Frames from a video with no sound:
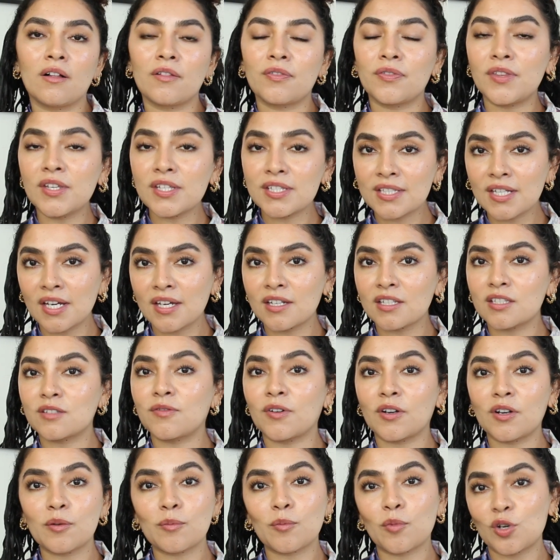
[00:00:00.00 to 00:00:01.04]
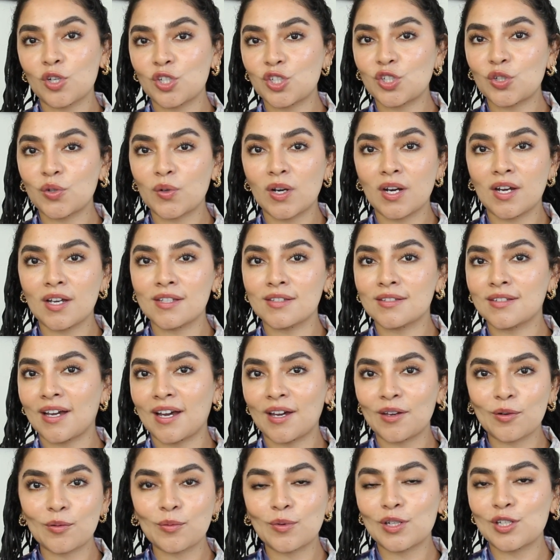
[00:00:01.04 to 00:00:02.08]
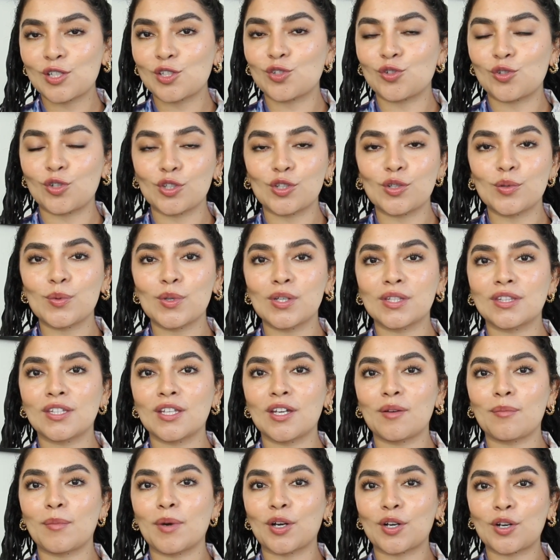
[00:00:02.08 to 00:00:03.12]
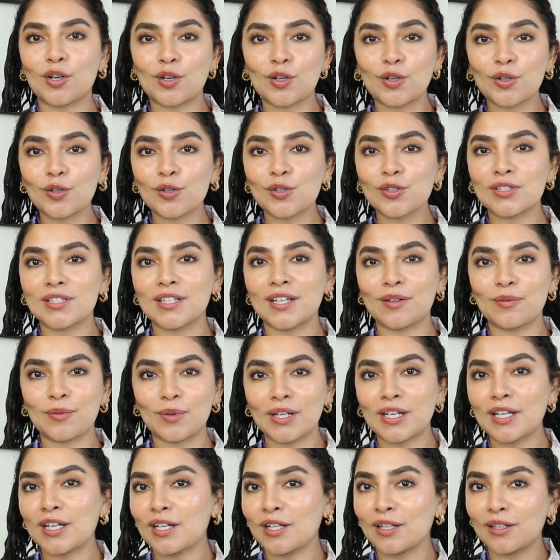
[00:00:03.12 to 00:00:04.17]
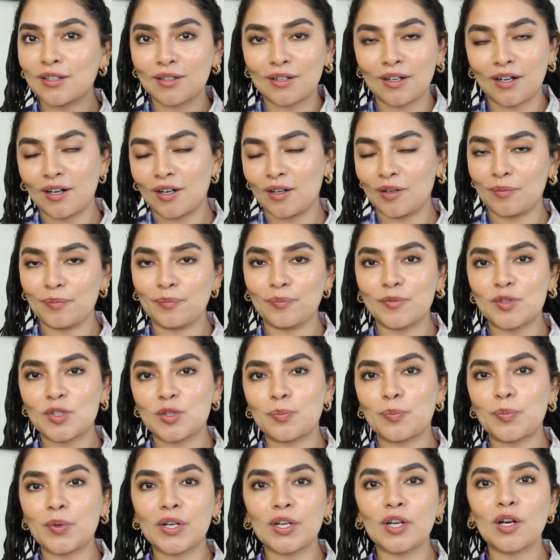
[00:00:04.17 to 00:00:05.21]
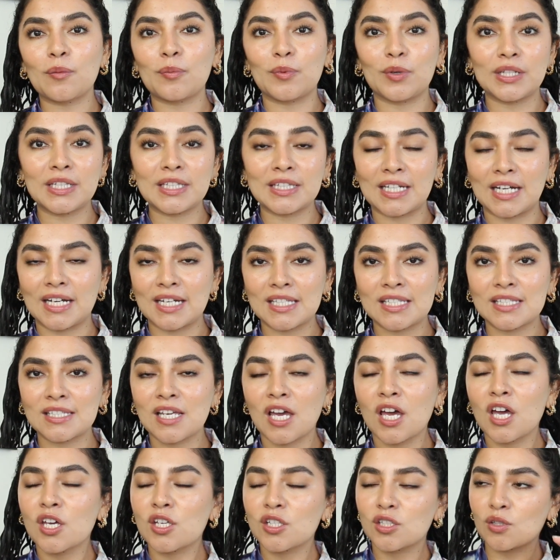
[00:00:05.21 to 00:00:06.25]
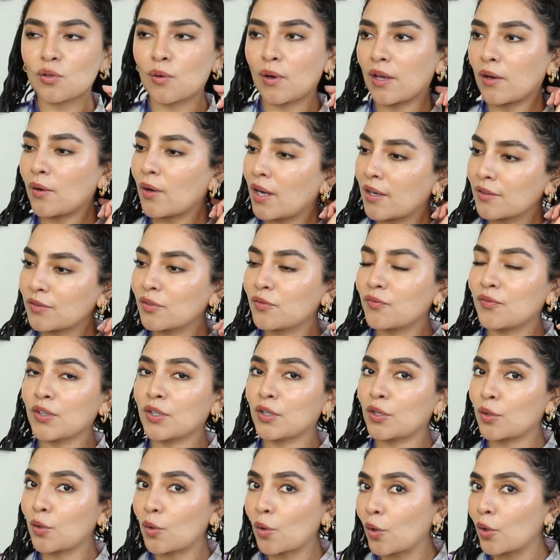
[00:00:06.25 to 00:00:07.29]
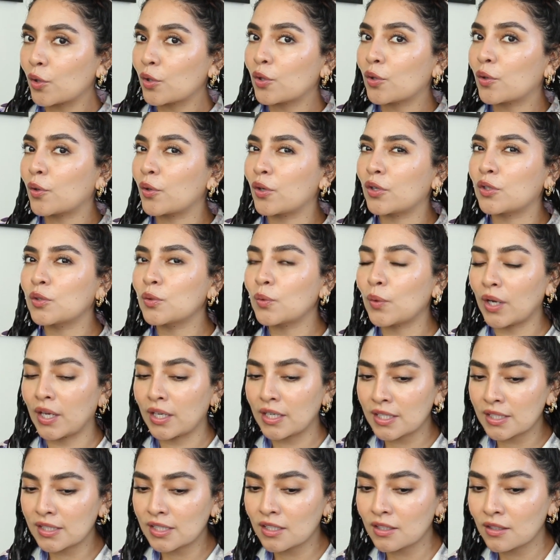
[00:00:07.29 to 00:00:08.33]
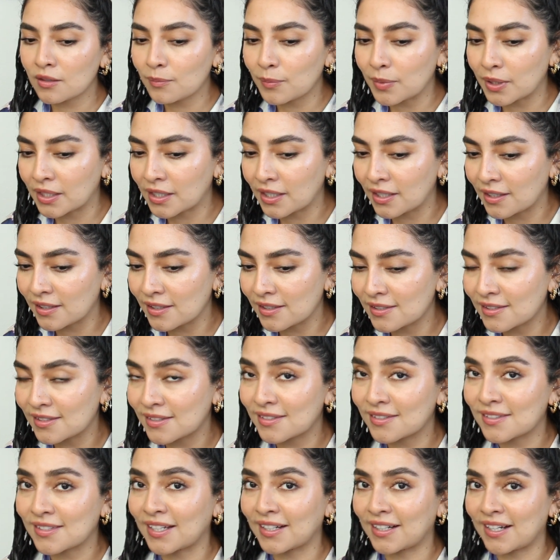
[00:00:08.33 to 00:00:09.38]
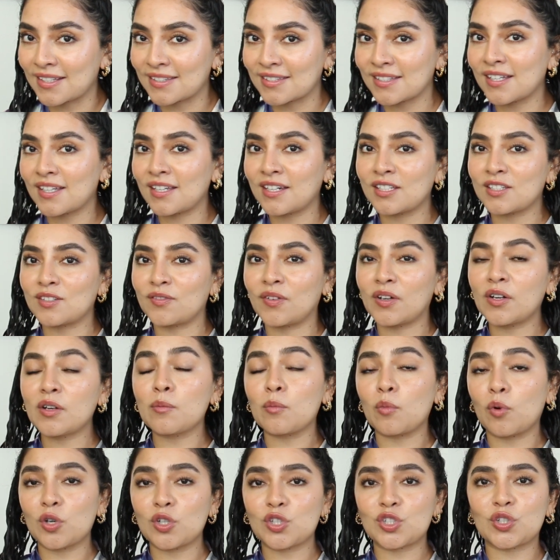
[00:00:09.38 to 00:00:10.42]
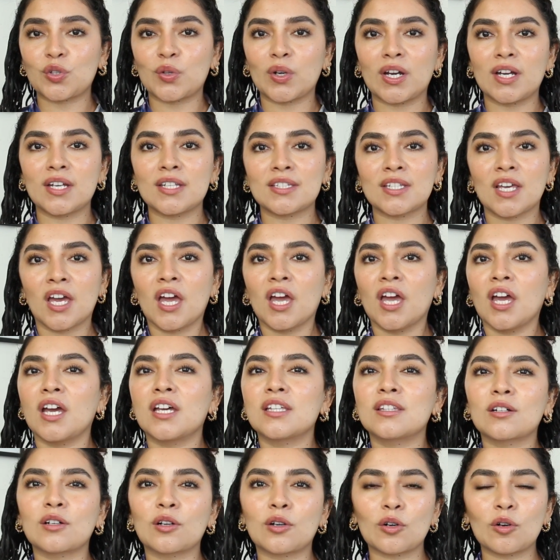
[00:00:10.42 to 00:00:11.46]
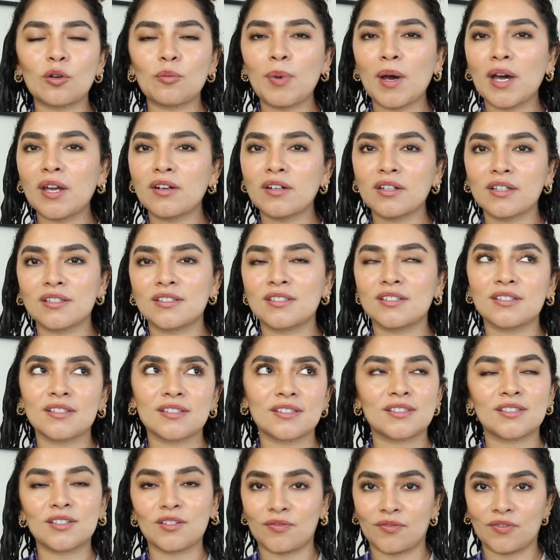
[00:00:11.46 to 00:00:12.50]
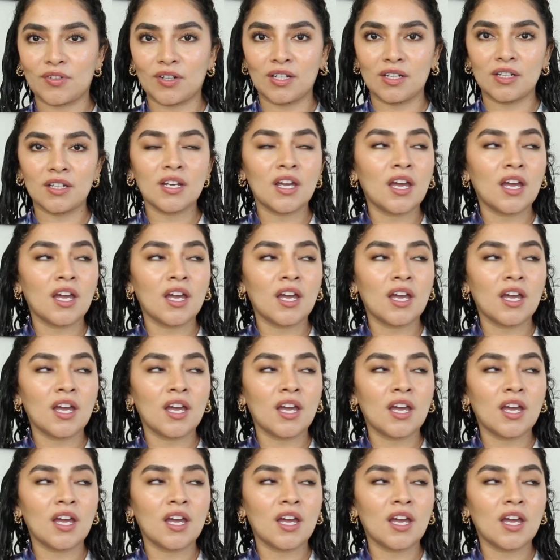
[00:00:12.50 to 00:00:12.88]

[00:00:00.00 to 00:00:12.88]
This side is very moisturized. I don't really struggle with it. My curls like really spring up really nice, so I don't have to finger coil or do anything because like I said, it's very moisturized and the curl pattern is just different.